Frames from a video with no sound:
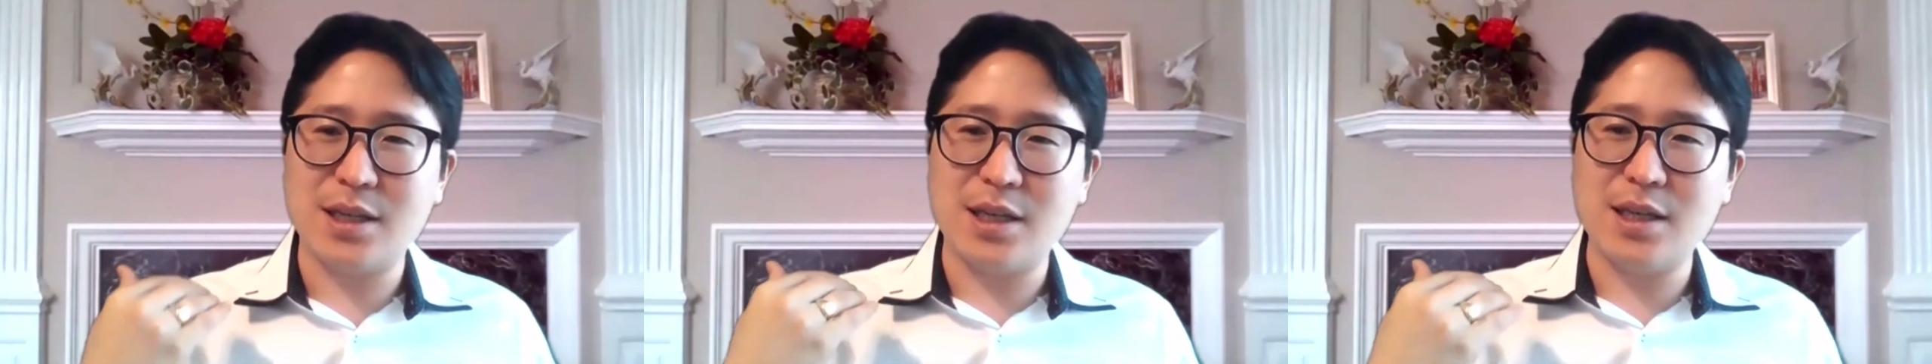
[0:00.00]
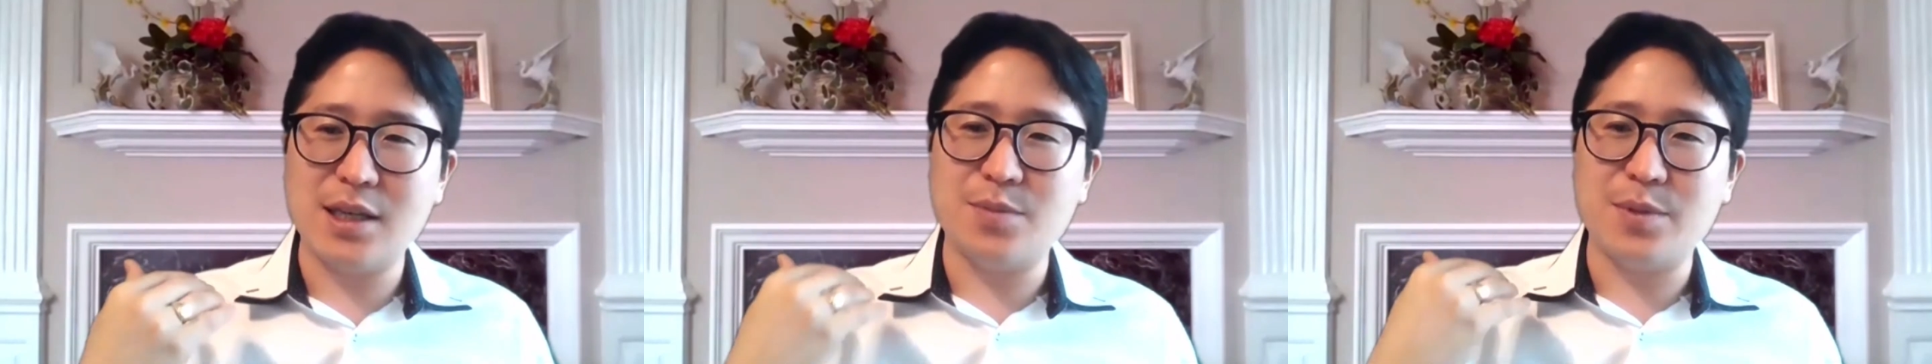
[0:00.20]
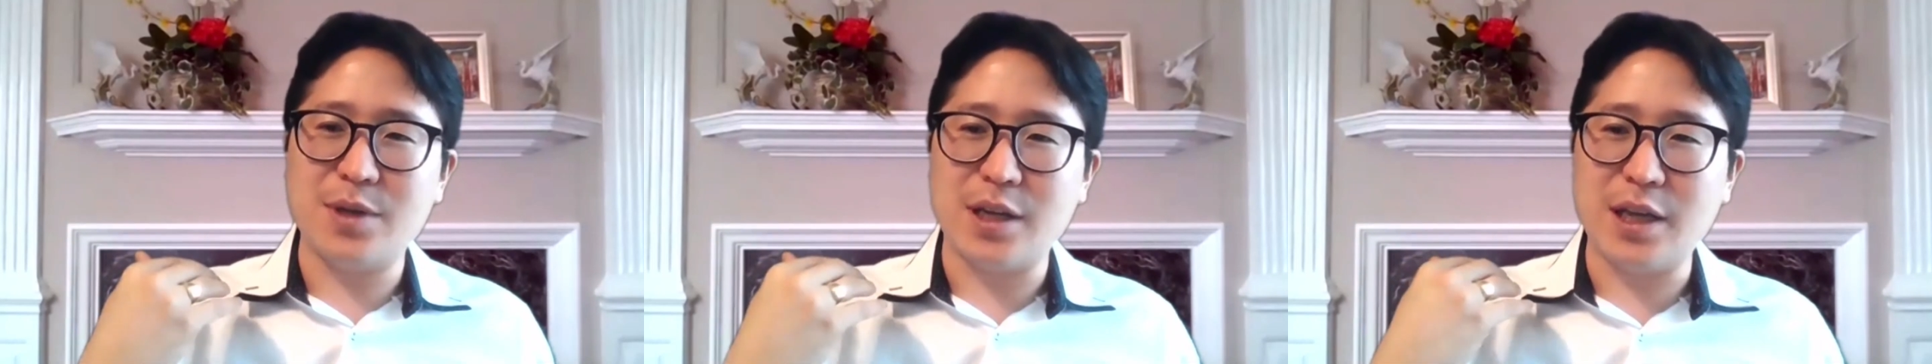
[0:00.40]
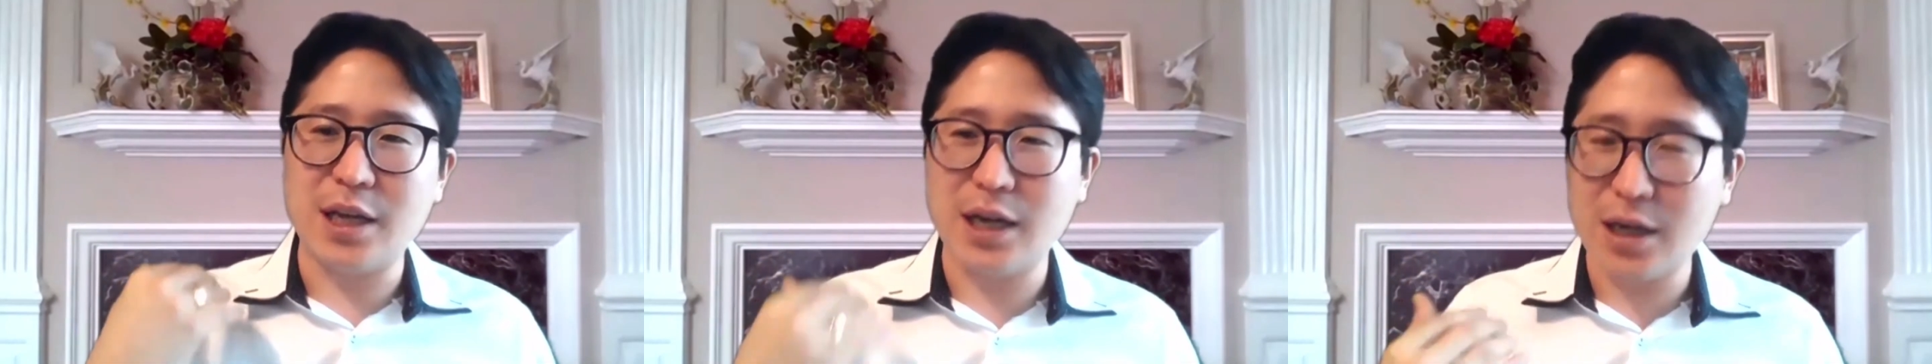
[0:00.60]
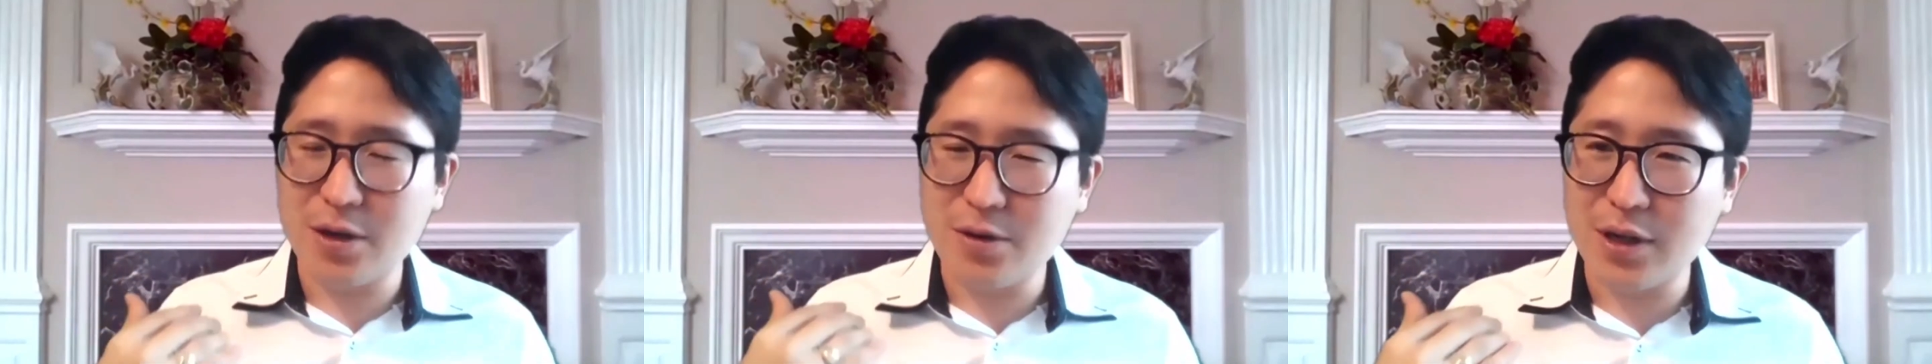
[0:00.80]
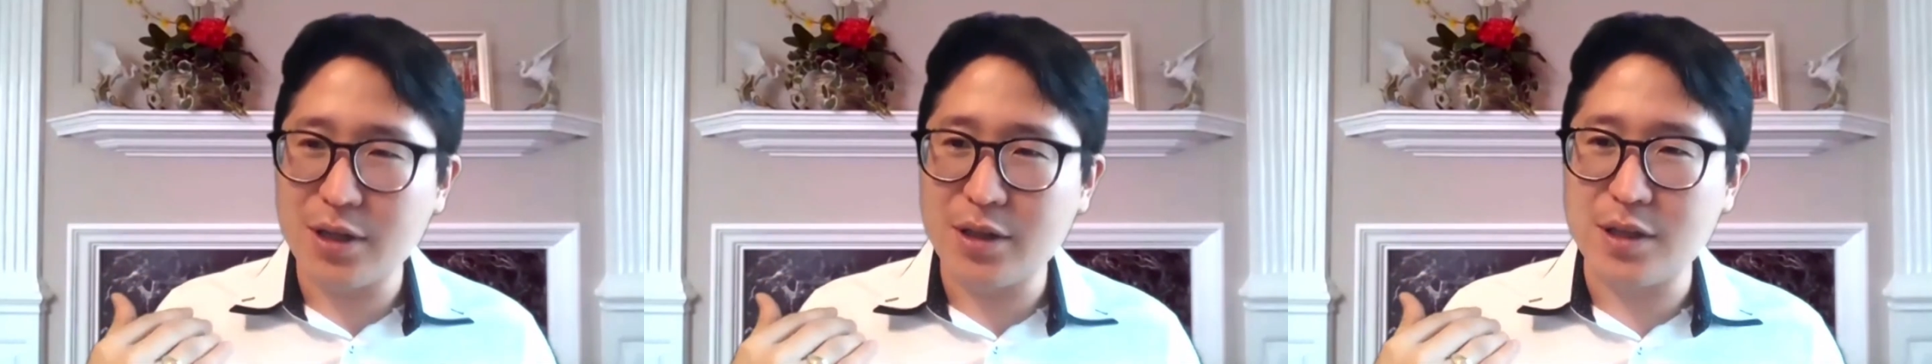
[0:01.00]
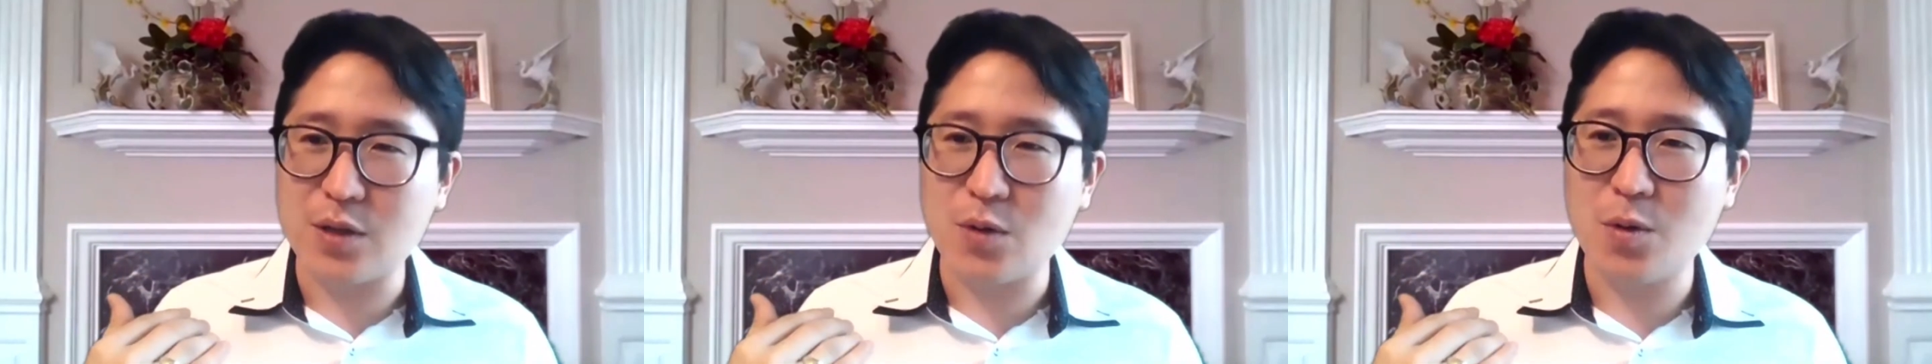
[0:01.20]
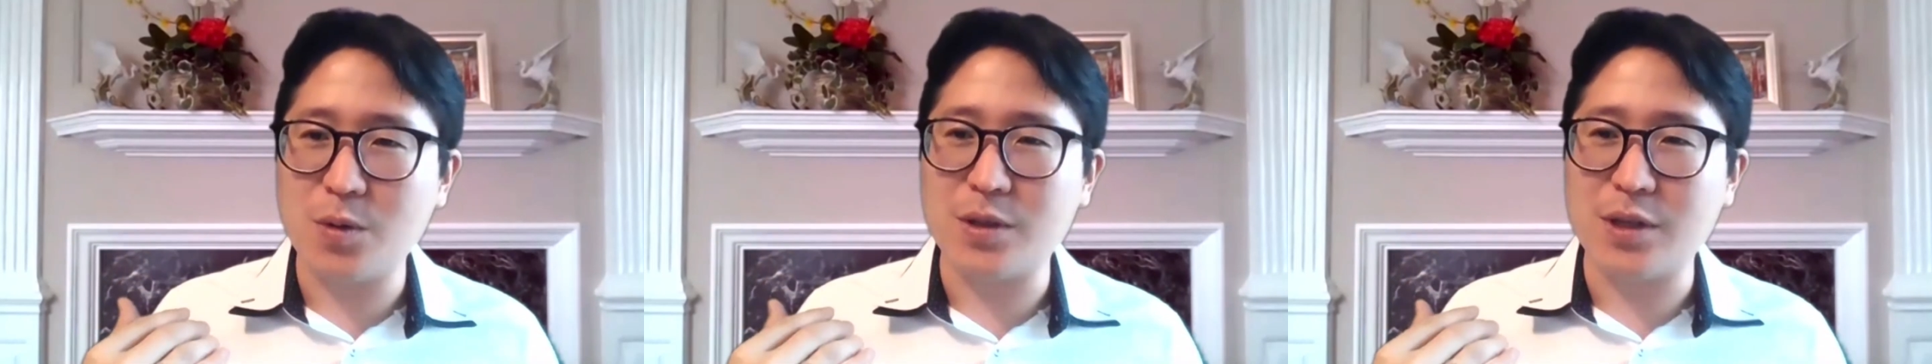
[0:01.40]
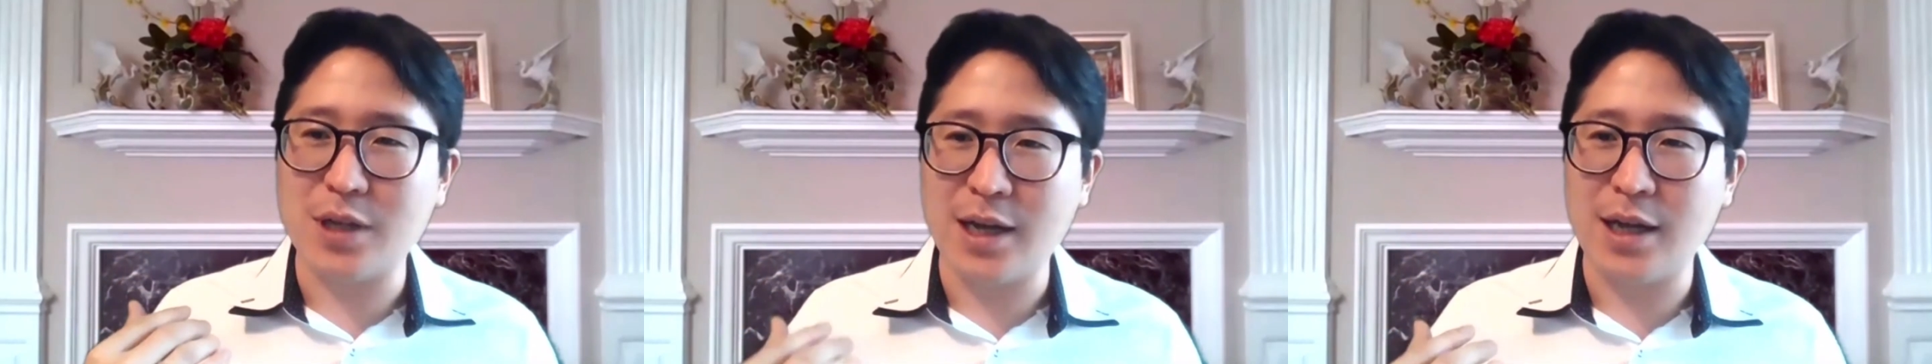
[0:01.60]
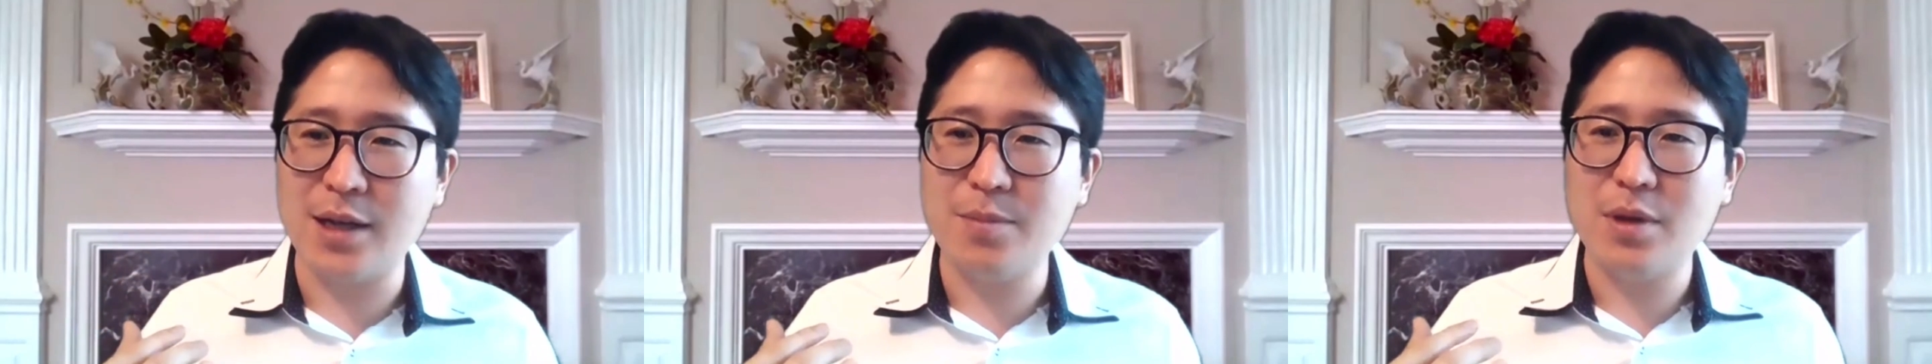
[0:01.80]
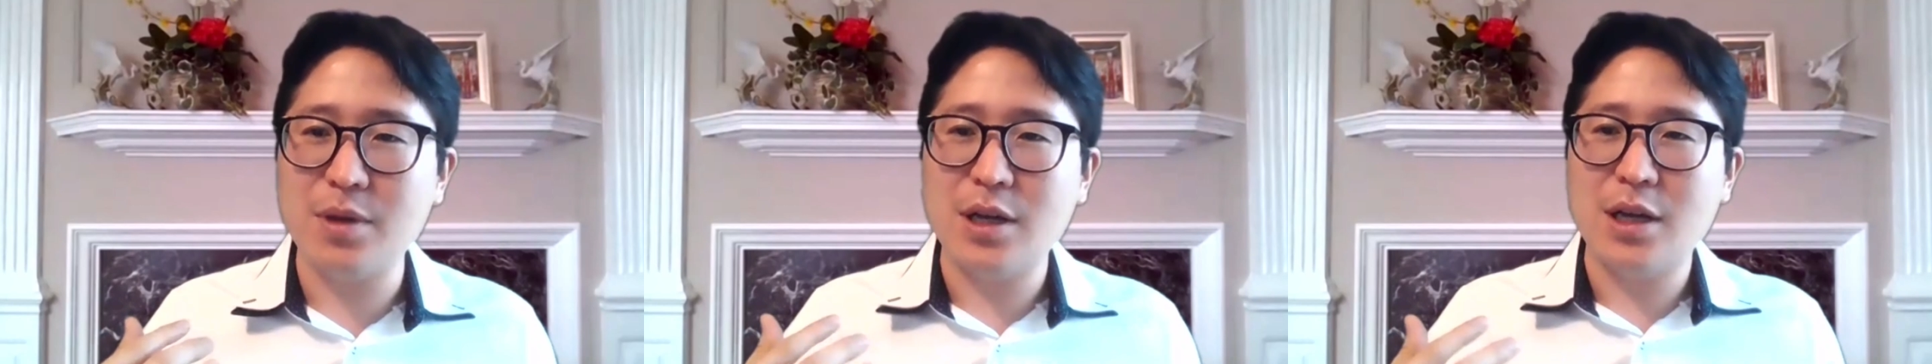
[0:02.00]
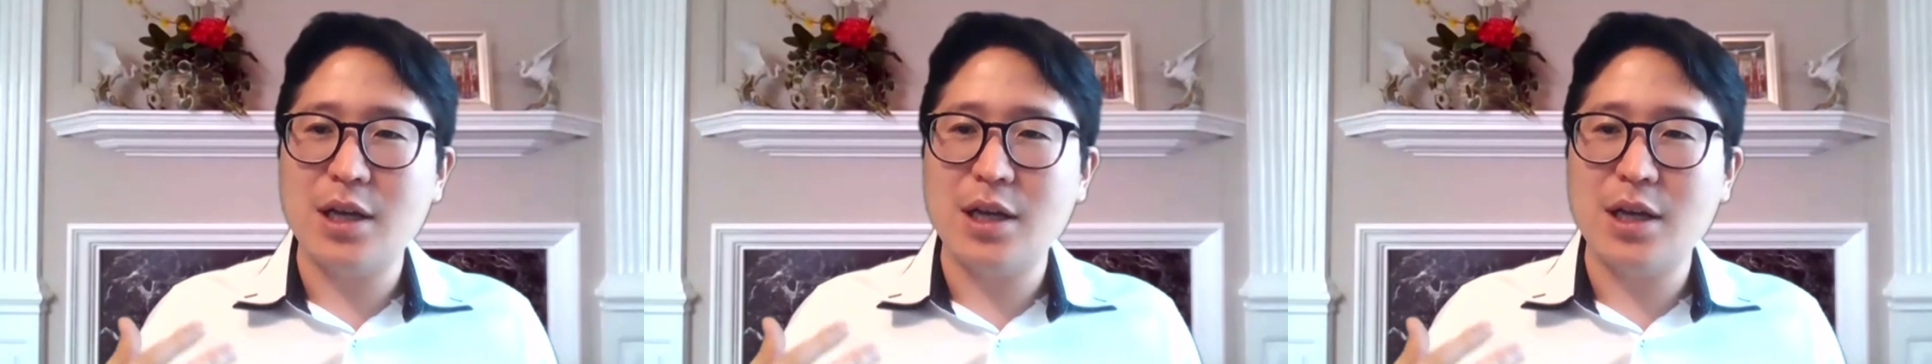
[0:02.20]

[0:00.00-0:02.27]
he's been carrying this whole time